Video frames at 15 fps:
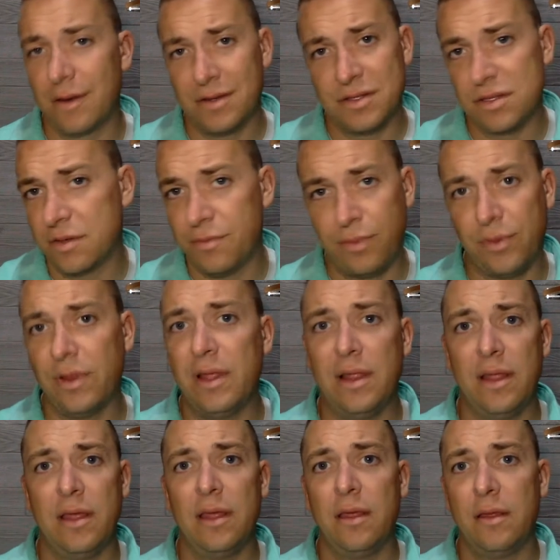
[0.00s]
is
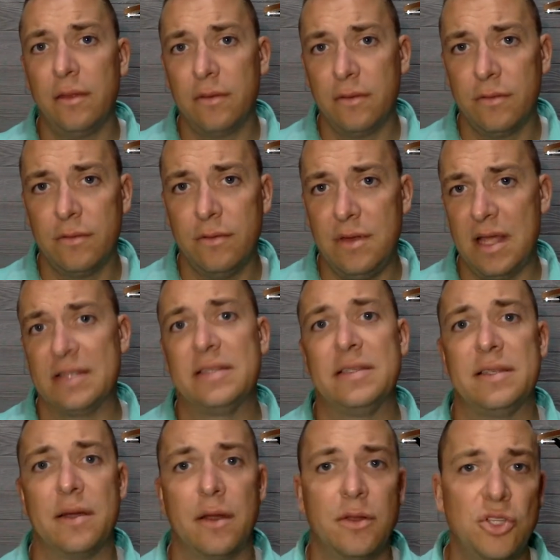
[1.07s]
completely
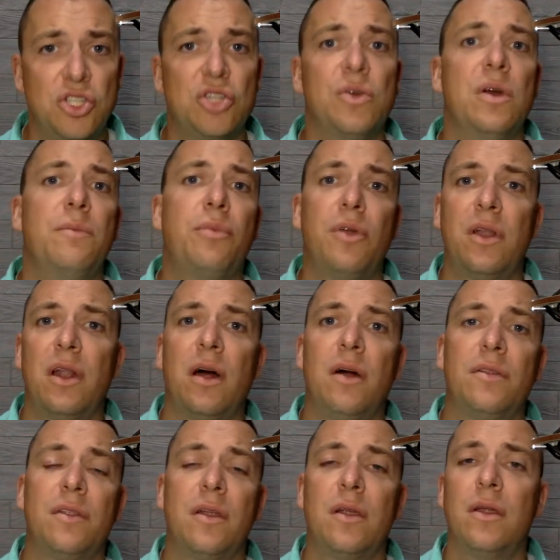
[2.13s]
necessary. Do it. Put it
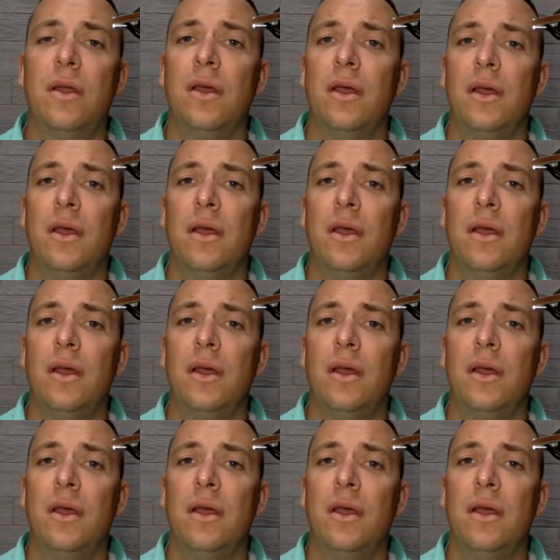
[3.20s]
out there.